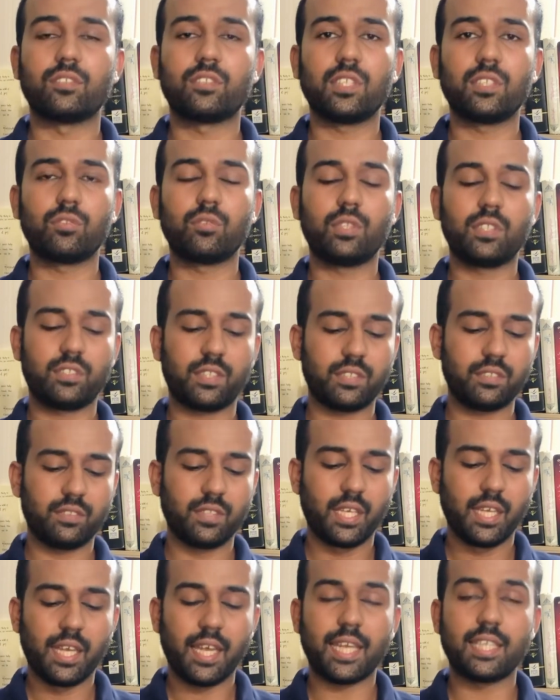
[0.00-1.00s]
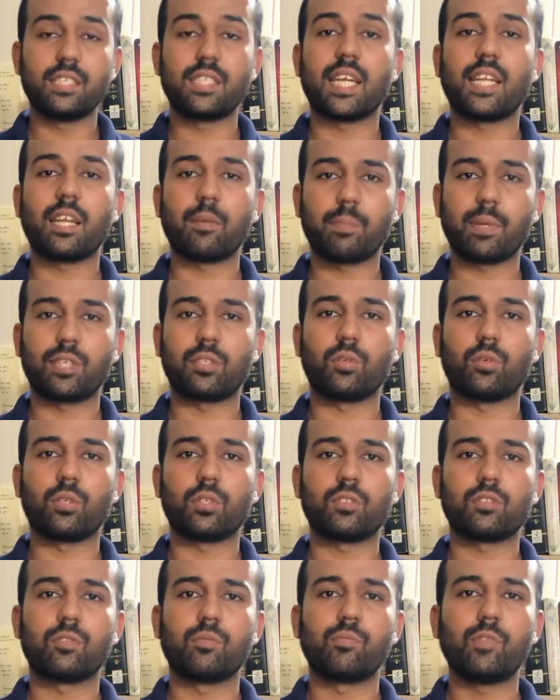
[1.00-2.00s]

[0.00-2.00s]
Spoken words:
So this is angina pectoris.